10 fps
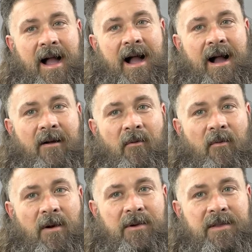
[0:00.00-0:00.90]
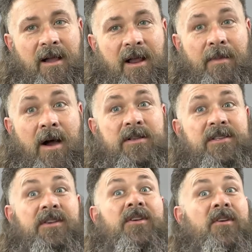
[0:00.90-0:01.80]
what we're talking about.
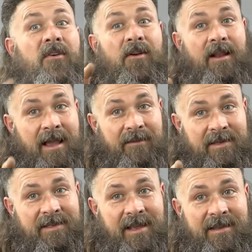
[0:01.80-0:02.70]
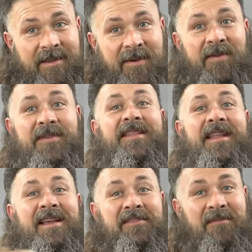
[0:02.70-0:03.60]
So you're gonna have to stay tuned to the
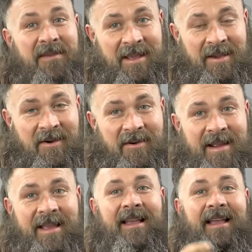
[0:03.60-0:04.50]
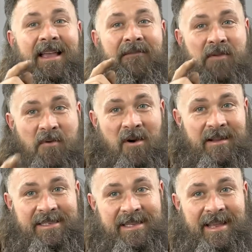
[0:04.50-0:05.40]
next video if you
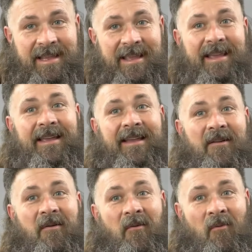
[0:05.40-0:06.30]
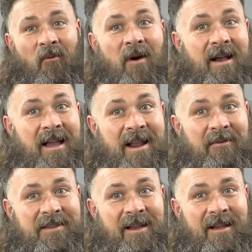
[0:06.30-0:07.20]
wanna see what kind of
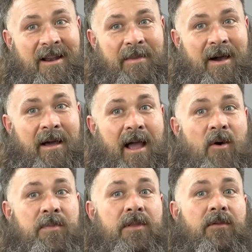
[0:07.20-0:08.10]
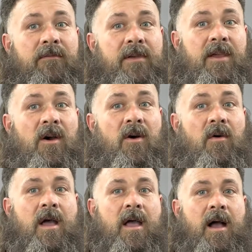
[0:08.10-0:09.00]
we're talking about. I hope to do a
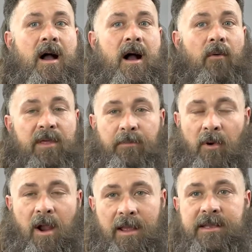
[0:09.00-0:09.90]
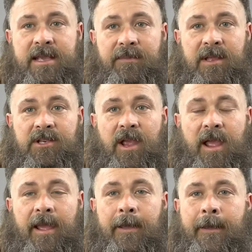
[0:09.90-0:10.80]
video with Brian,
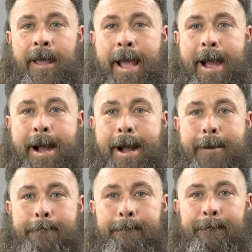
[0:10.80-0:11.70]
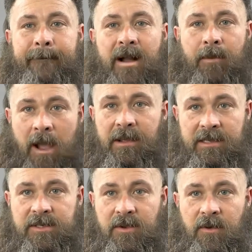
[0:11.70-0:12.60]
TPJ, upcoming
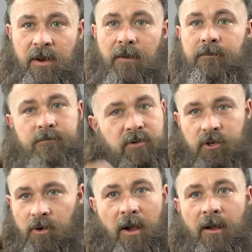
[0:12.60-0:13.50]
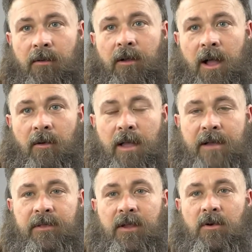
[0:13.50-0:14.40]
soon. I'm sure I'll
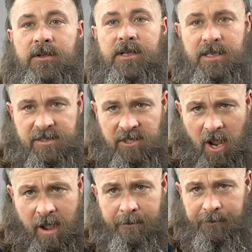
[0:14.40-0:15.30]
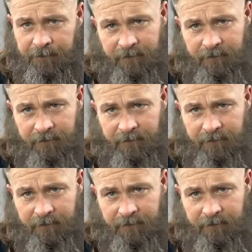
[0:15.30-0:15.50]
have to go to his shop